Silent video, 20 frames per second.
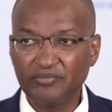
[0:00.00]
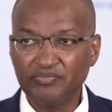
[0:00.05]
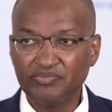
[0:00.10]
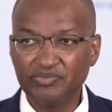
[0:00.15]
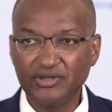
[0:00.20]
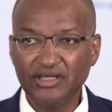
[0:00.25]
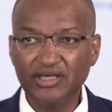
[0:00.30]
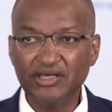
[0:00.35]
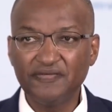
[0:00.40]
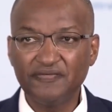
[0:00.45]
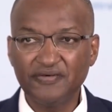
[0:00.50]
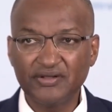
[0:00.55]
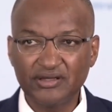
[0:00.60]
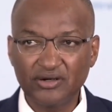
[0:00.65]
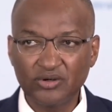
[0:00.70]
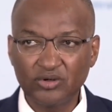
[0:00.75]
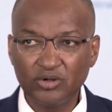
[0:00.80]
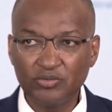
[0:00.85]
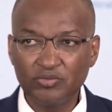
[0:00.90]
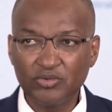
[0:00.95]
Even the
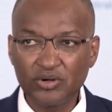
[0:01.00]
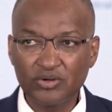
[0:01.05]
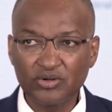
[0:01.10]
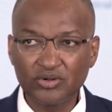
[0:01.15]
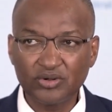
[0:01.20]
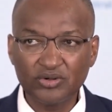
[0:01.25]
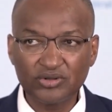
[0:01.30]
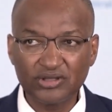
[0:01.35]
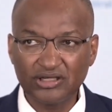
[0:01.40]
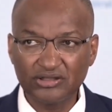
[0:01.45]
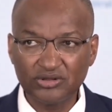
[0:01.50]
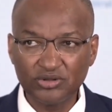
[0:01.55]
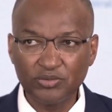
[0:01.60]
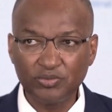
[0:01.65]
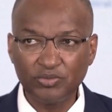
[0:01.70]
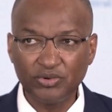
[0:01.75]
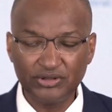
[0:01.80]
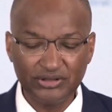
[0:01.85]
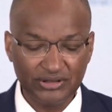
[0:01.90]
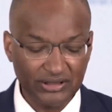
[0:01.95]
global growth at
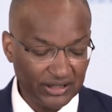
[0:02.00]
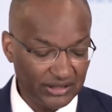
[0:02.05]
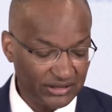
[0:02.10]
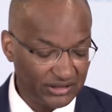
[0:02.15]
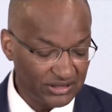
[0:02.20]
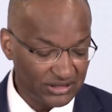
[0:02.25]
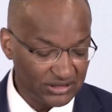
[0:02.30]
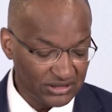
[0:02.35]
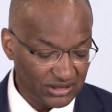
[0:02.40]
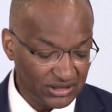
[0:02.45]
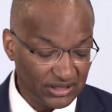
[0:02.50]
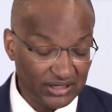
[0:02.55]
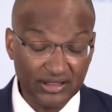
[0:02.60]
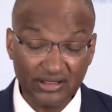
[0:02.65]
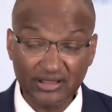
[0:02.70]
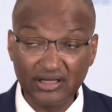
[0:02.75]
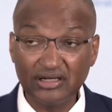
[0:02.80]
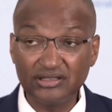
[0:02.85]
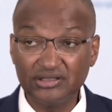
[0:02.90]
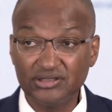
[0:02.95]
2.8 is
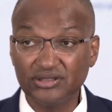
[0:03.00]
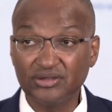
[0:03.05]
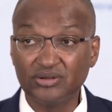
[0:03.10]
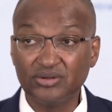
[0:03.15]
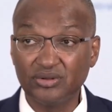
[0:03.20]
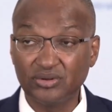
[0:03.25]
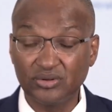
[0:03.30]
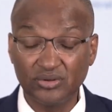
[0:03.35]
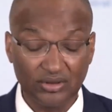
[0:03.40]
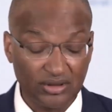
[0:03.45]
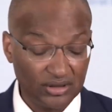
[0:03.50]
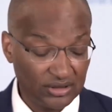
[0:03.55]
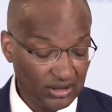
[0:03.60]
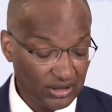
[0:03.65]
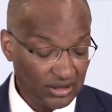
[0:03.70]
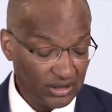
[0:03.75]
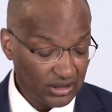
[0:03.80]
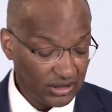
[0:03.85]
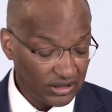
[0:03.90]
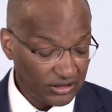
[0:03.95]
lethargic growth.
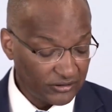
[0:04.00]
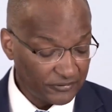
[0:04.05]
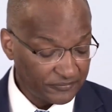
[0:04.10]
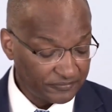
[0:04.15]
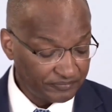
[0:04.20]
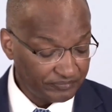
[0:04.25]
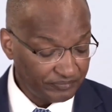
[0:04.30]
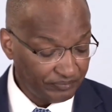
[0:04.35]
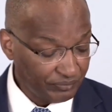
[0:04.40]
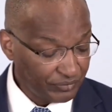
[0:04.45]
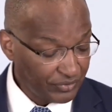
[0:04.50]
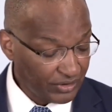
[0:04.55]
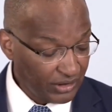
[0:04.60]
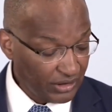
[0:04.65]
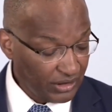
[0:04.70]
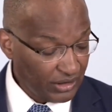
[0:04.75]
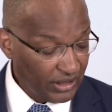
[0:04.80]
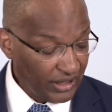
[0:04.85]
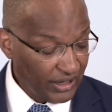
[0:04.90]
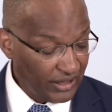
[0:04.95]

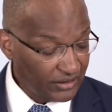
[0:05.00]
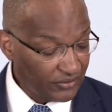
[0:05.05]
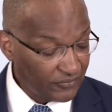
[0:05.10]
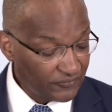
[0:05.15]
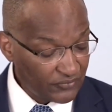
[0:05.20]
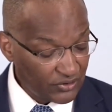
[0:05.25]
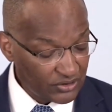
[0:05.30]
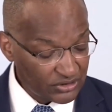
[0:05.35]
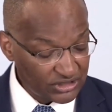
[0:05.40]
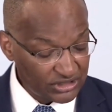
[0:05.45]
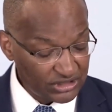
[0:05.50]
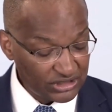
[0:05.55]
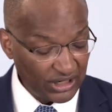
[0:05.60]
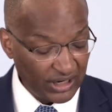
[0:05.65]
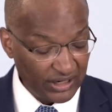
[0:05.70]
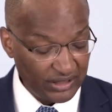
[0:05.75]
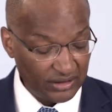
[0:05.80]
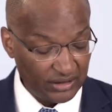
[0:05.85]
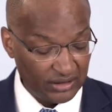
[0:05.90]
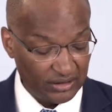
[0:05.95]
And of course,
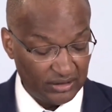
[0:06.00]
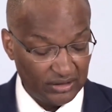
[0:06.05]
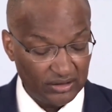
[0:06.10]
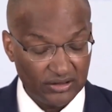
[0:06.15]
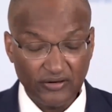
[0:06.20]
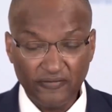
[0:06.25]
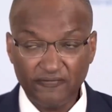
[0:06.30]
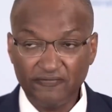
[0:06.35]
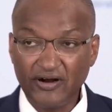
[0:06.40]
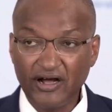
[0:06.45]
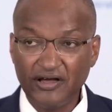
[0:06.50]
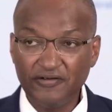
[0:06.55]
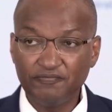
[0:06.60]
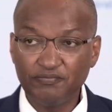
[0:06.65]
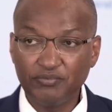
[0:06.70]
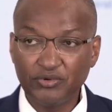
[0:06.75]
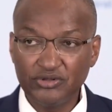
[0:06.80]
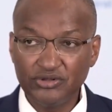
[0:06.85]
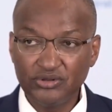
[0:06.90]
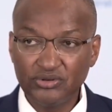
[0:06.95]
China,
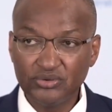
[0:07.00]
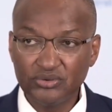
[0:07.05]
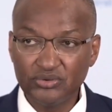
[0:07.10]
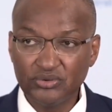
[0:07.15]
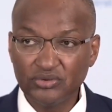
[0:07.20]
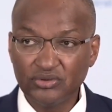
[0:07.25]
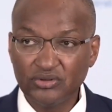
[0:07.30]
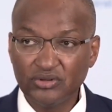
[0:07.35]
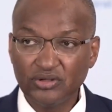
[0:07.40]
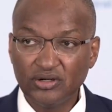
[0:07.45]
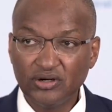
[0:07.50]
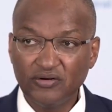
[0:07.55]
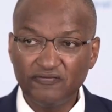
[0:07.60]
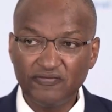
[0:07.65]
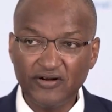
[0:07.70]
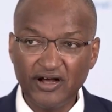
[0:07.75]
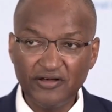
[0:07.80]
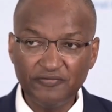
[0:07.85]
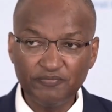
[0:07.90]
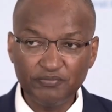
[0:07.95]
5.2.
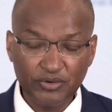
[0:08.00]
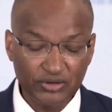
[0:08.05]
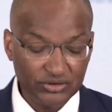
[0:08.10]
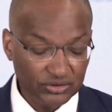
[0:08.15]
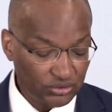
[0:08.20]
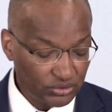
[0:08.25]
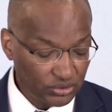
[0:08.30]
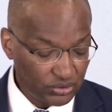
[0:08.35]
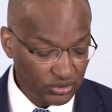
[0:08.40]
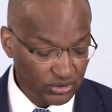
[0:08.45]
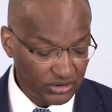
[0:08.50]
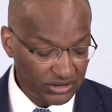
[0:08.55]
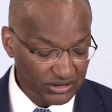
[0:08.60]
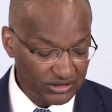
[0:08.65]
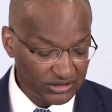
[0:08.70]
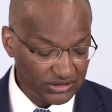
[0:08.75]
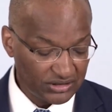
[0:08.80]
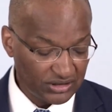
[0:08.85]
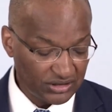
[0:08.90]
5.2 is,